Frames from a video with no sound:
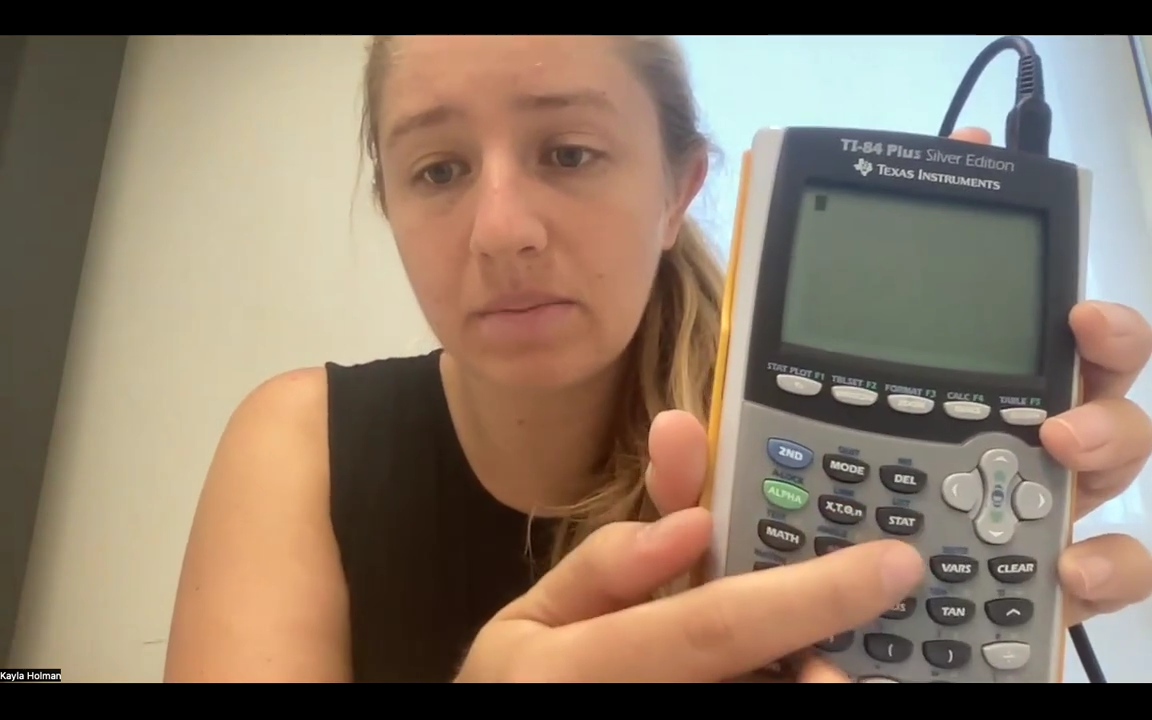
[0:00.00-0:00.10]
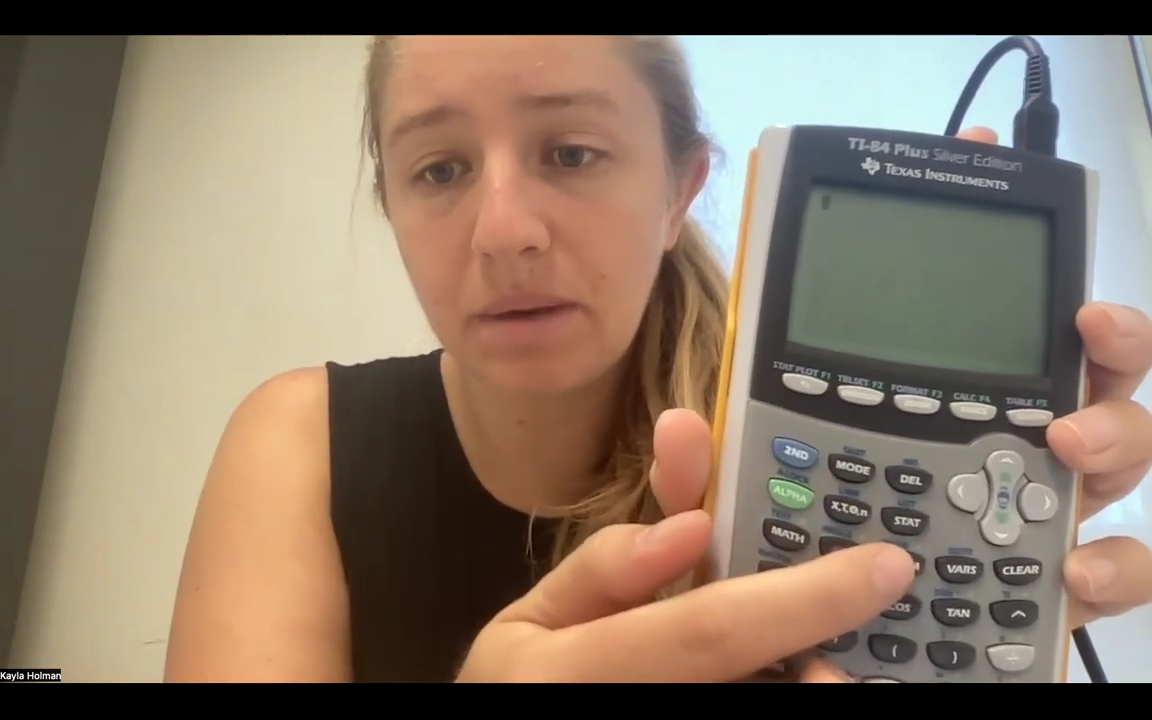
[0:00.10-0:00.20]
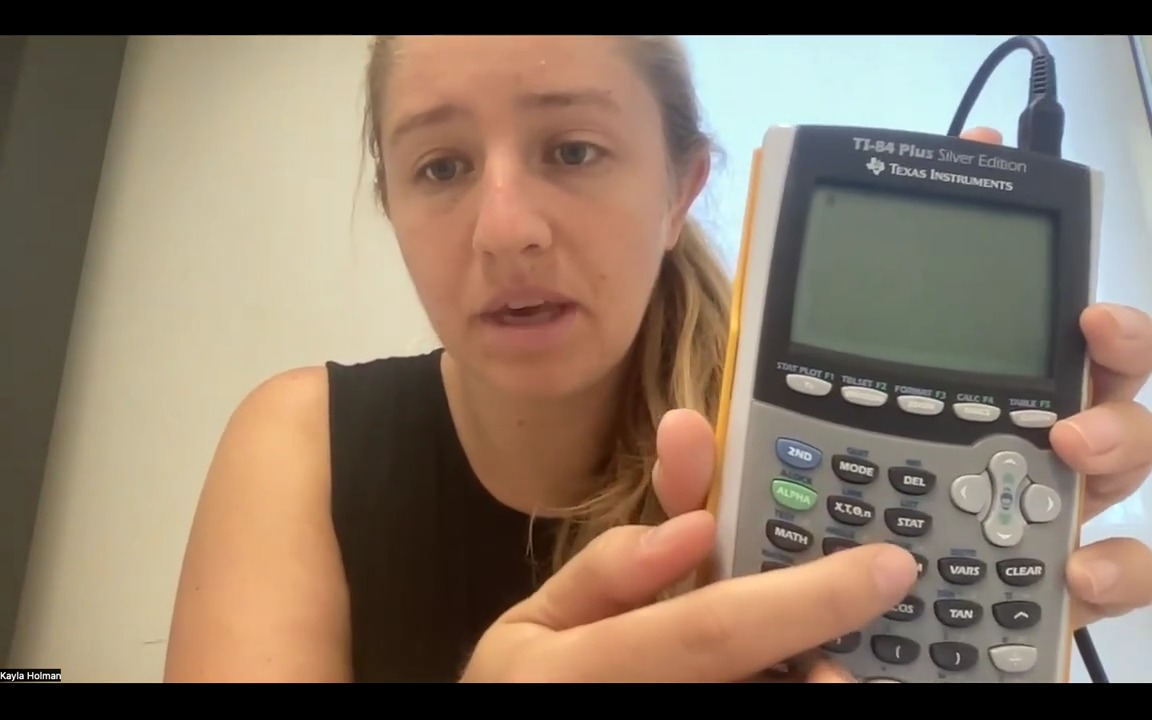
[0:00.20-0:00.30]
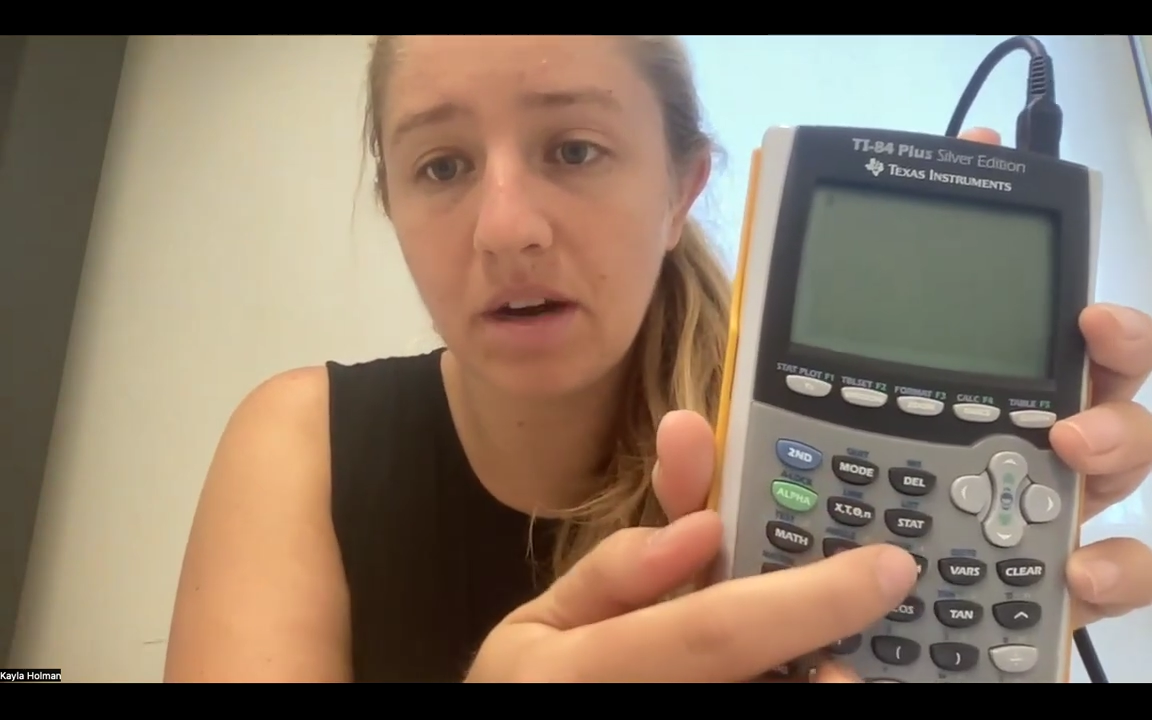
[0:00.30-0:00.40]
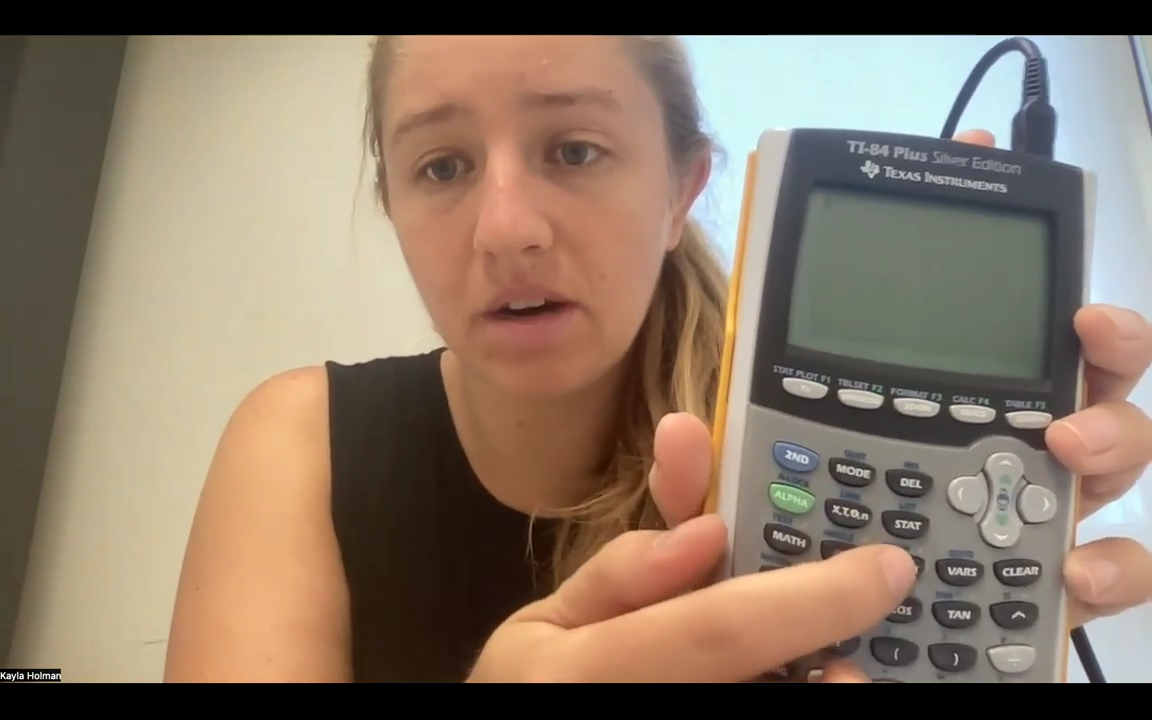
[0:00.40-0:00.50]

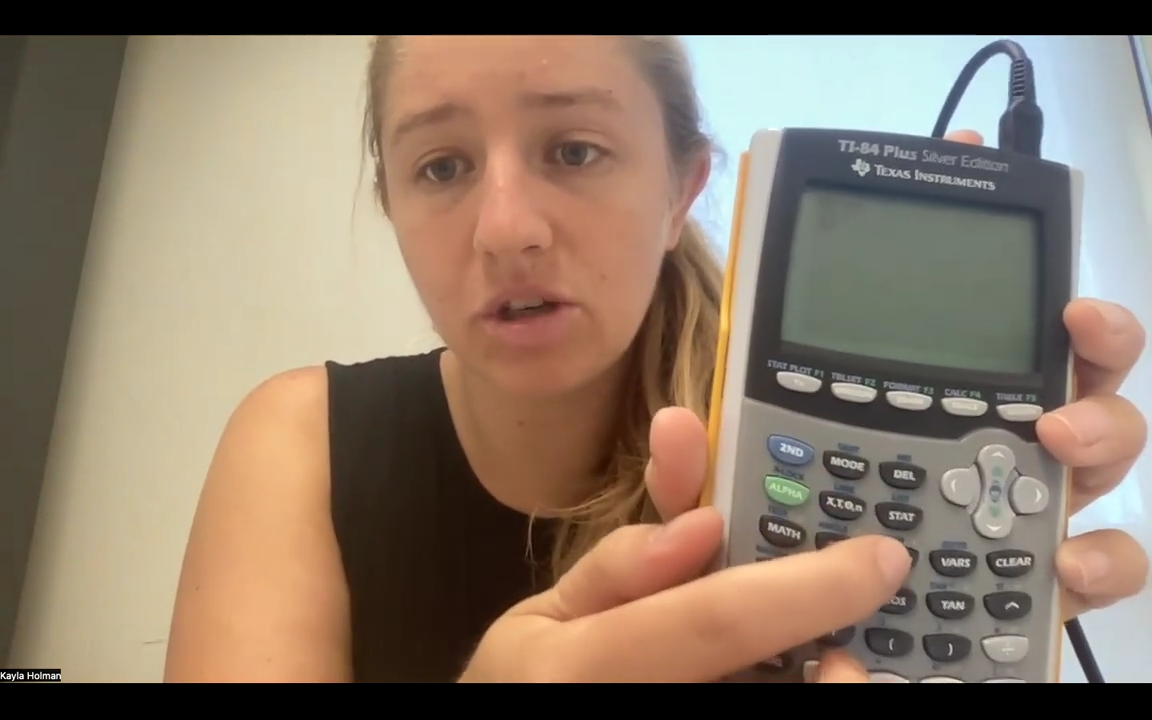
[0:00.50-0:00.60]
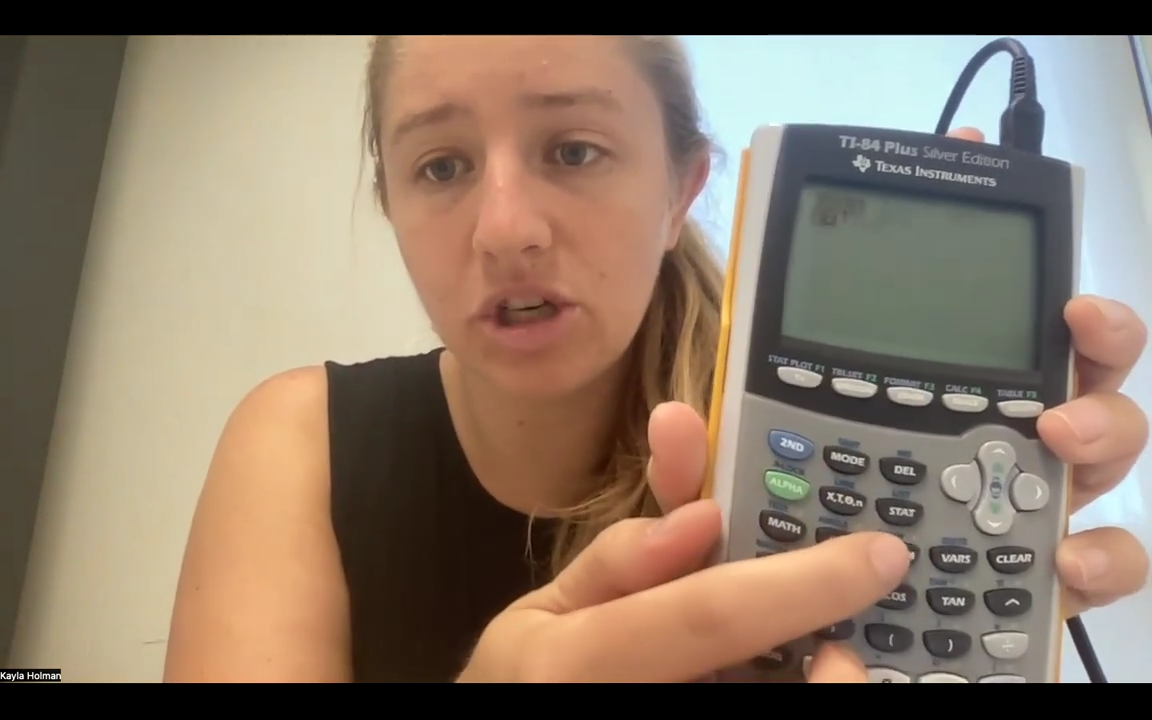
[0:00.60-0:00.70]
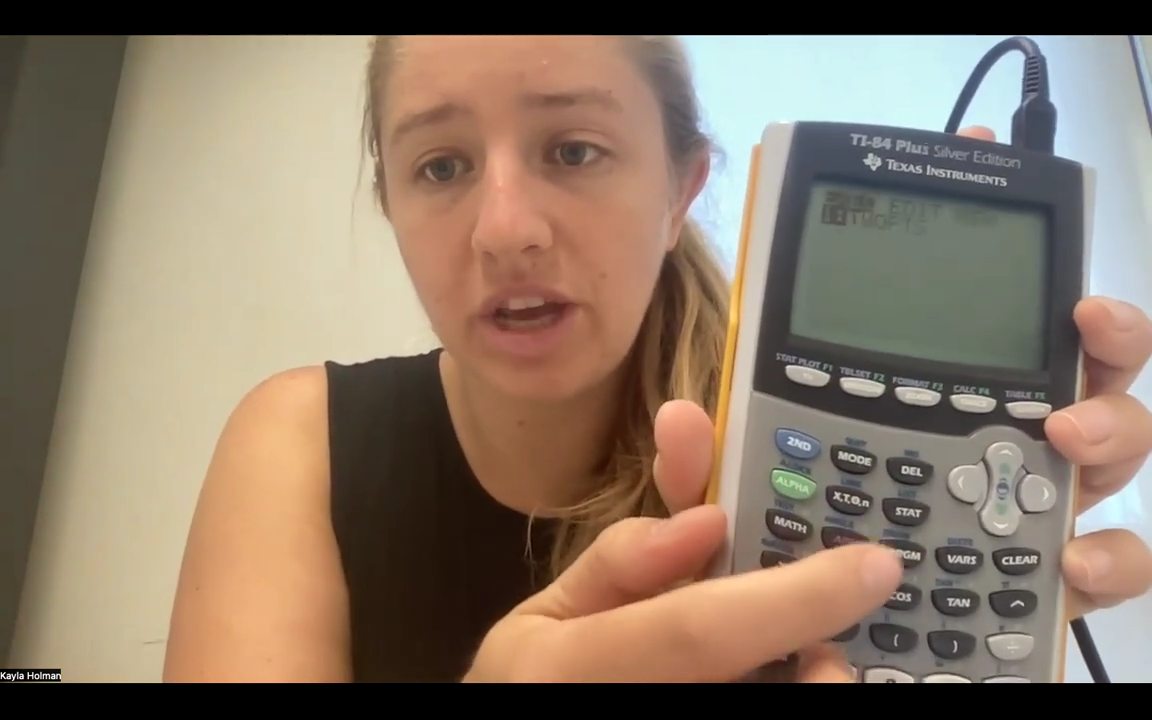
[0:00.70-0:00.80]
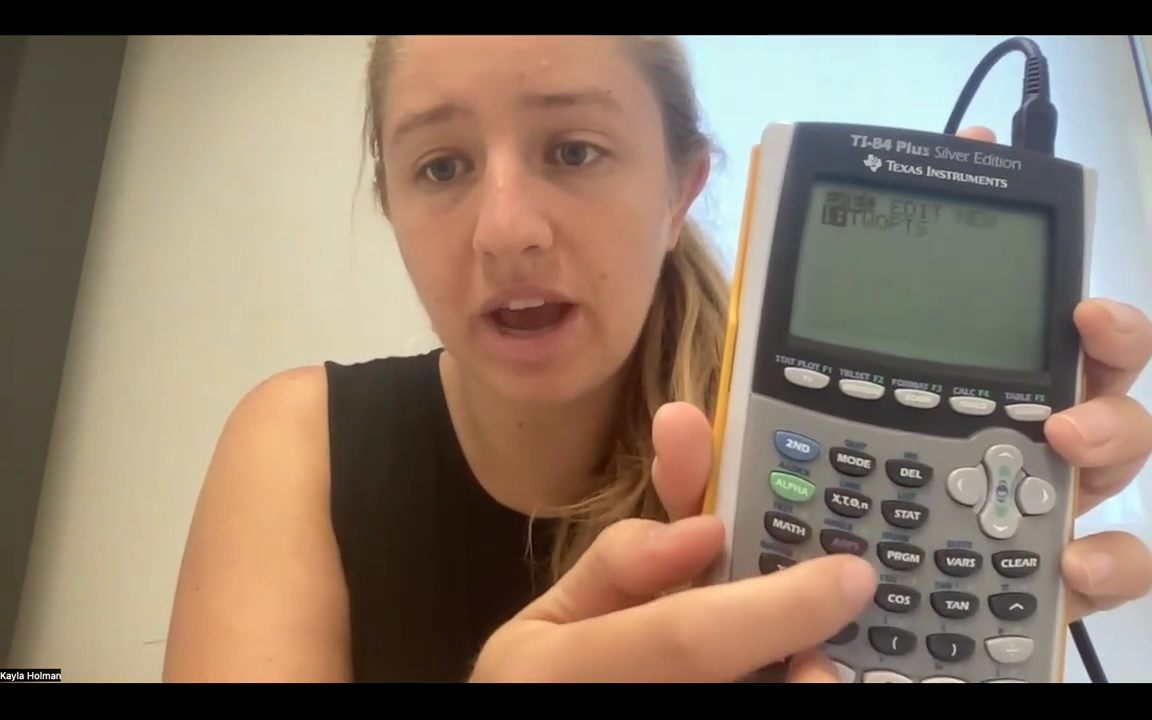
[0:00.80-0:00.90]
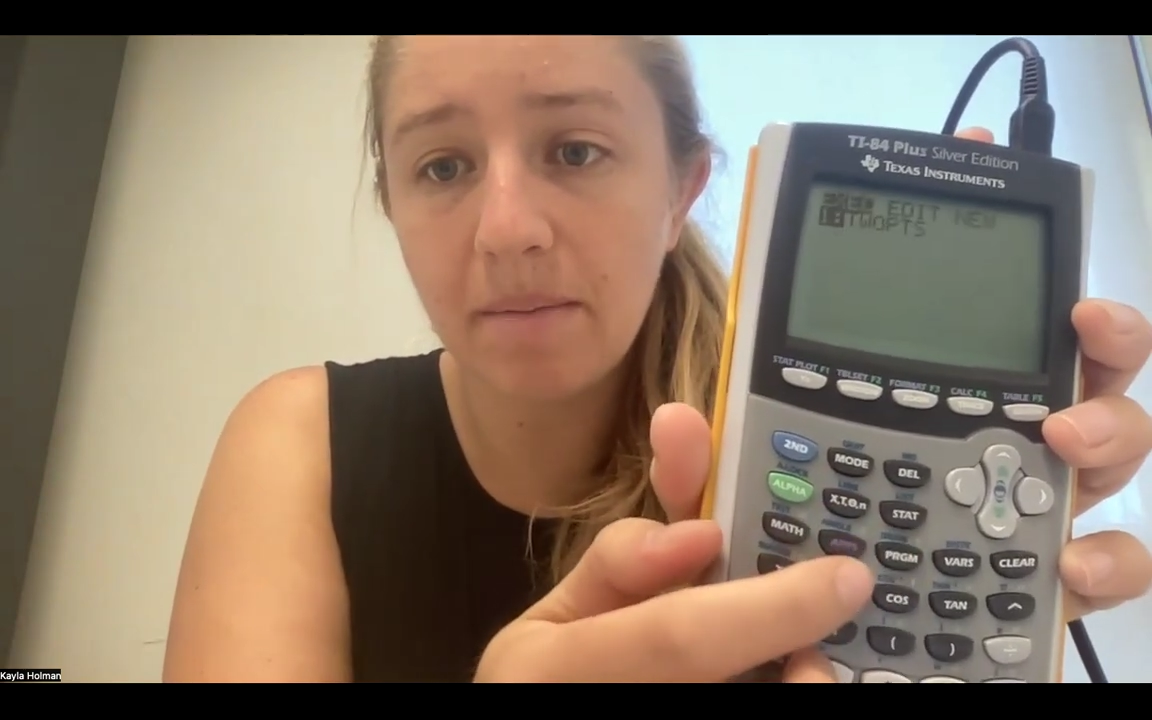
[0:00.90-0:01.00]

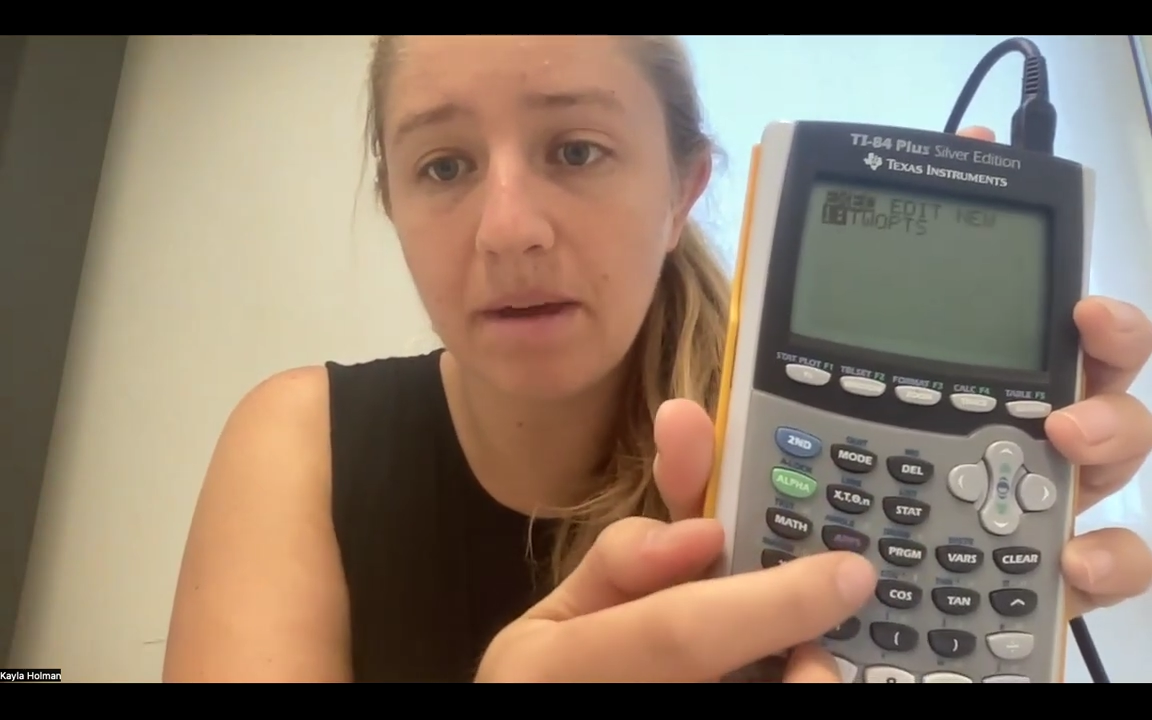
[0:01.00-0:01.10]
PRGM